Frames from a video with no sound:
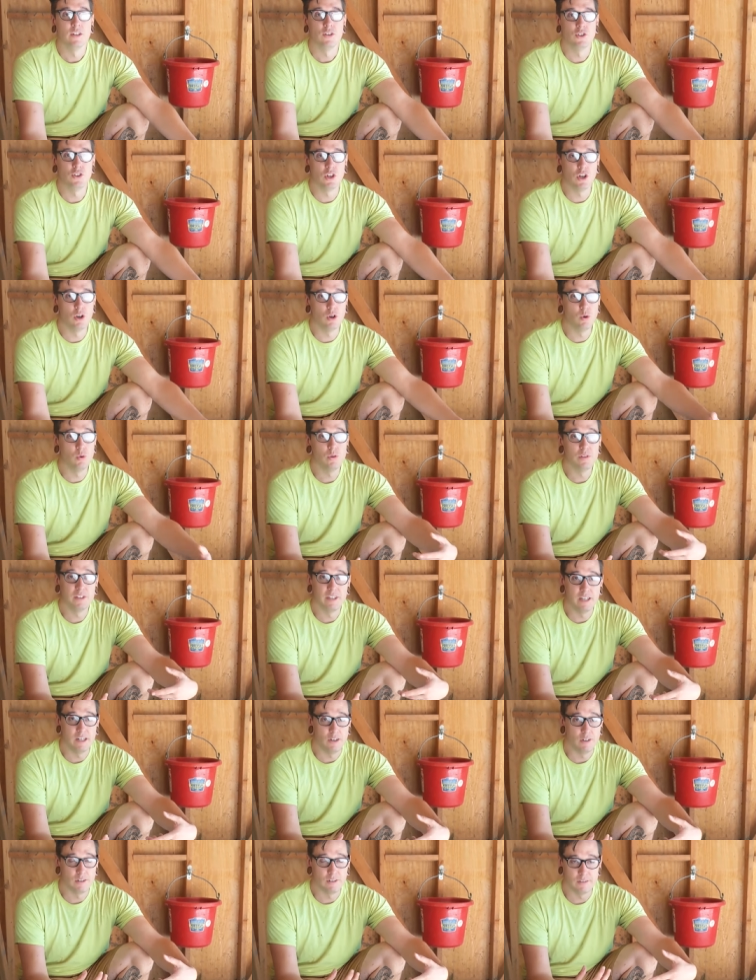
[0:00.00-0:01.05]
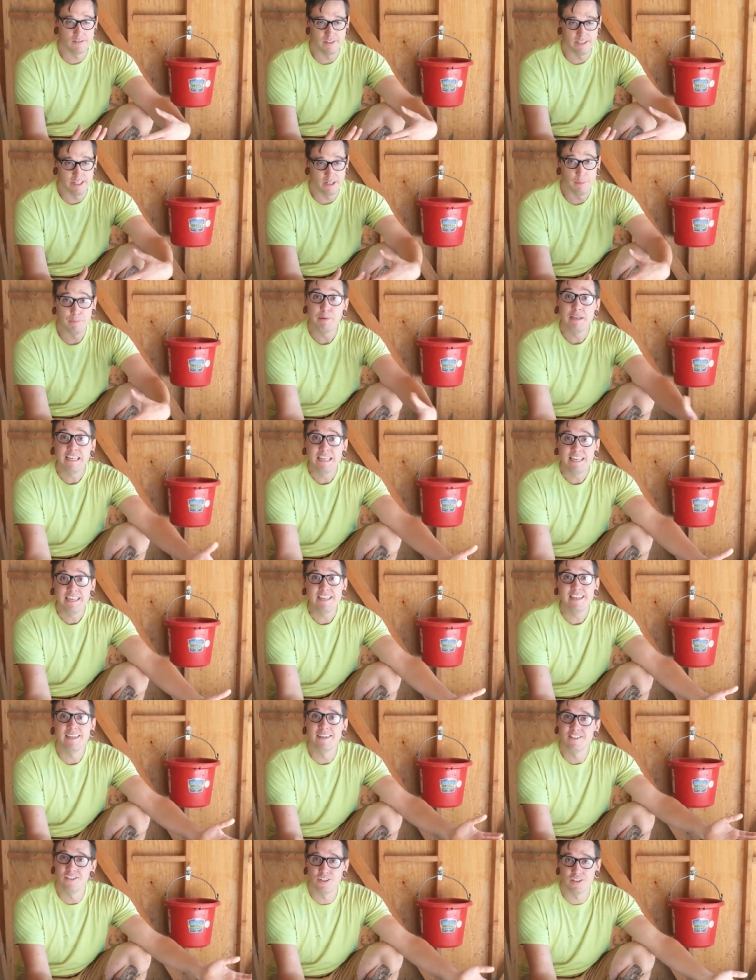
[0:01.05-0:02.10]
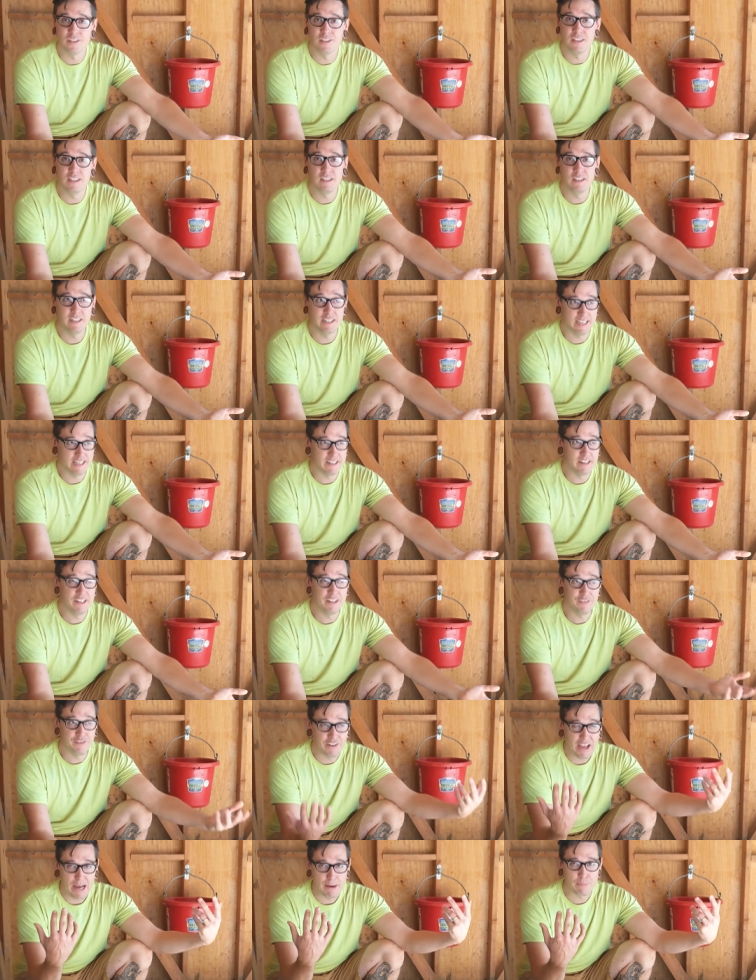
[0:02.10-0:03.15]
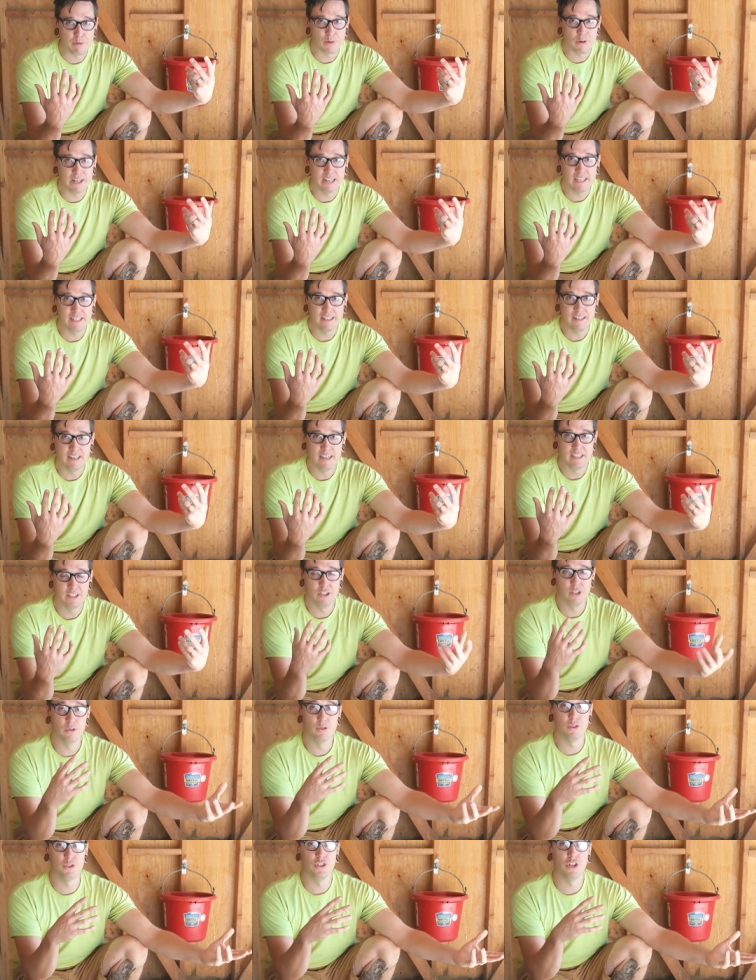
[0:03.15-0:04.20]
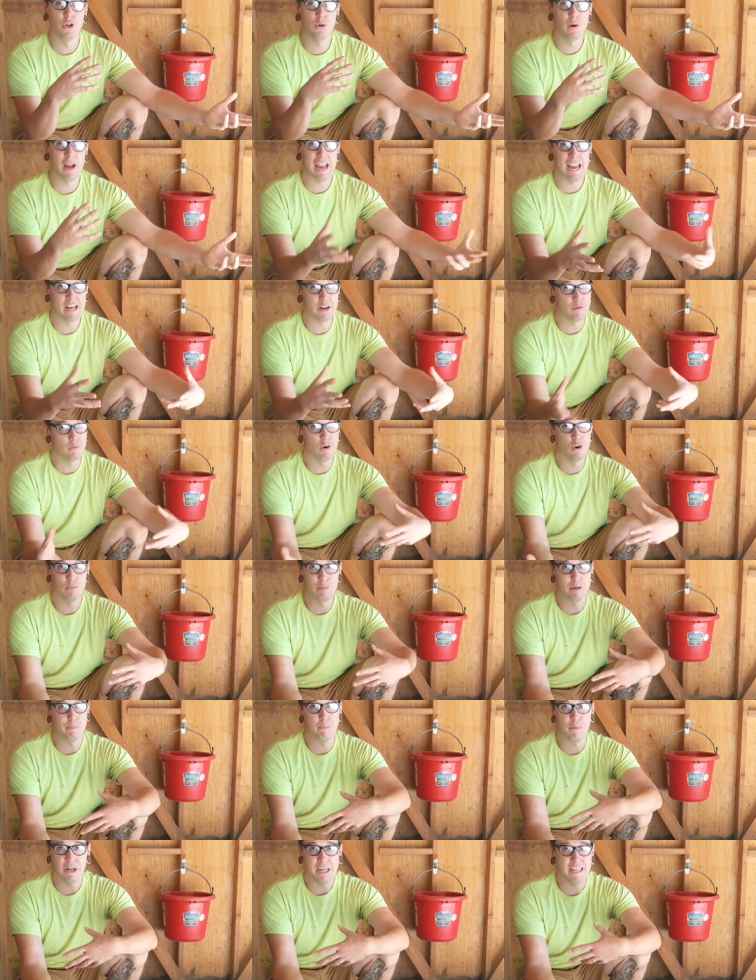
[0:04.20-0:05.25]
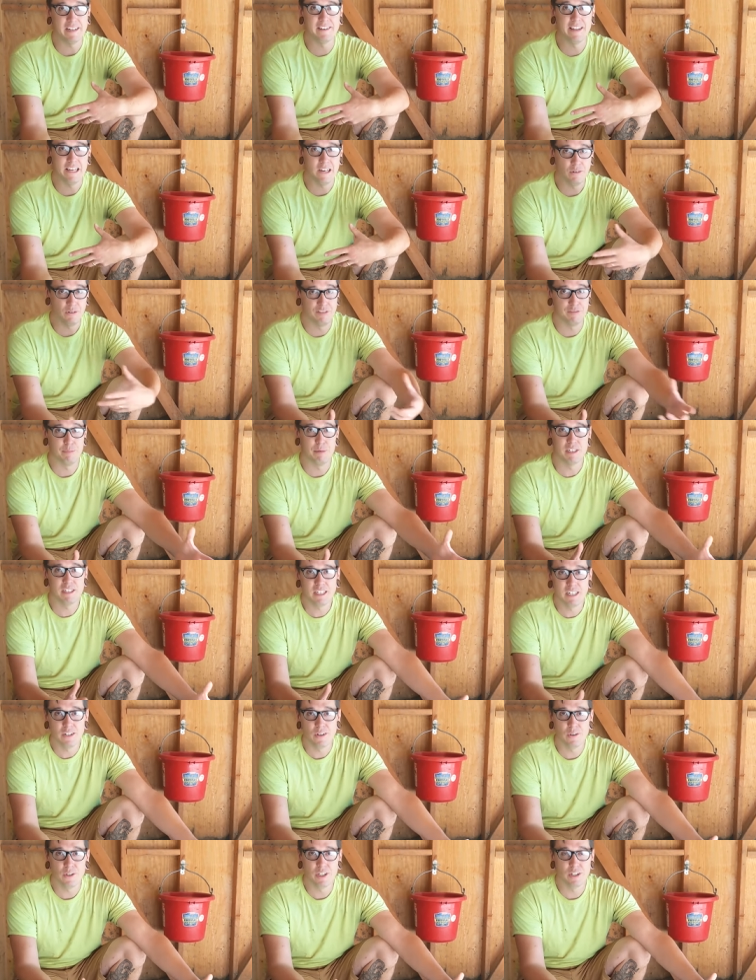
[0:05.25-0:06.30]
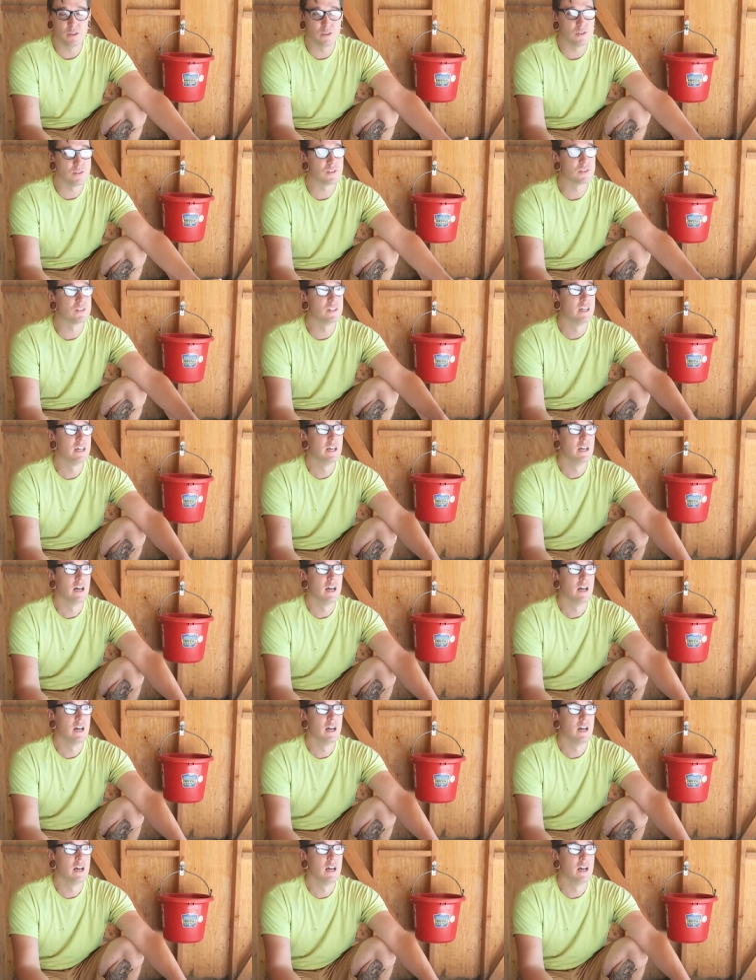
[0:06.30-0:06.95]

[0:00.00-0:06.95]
so their, their pee just can evaporate, and, you know, there's no anaerobic breakdown of materials.